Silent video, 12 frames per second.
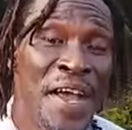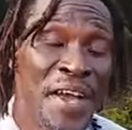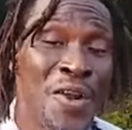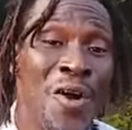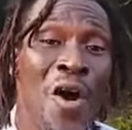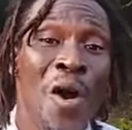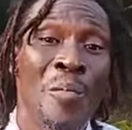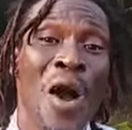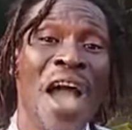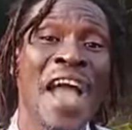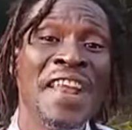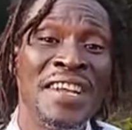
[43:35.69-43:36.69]
You know, but
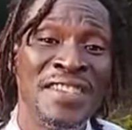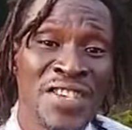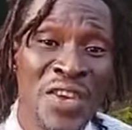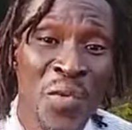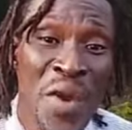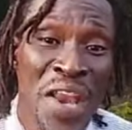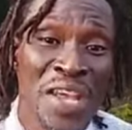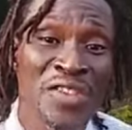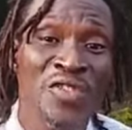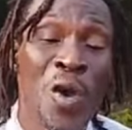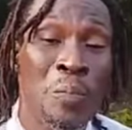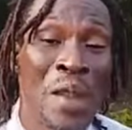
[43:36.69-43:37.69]
anything where they
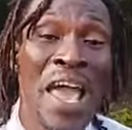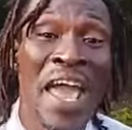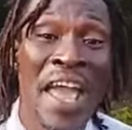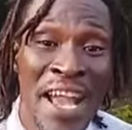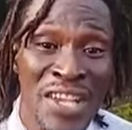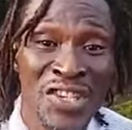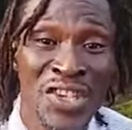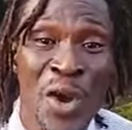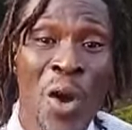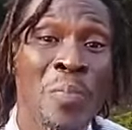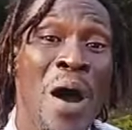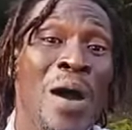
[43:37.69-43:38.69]
supply energy
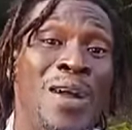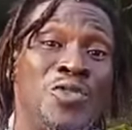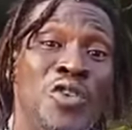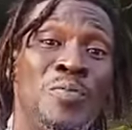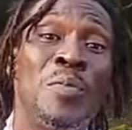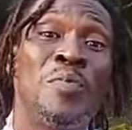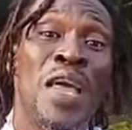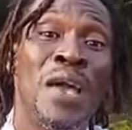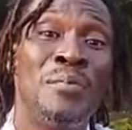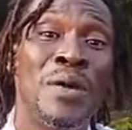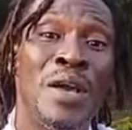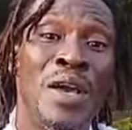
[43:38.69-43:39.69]
or power to the people them, eh,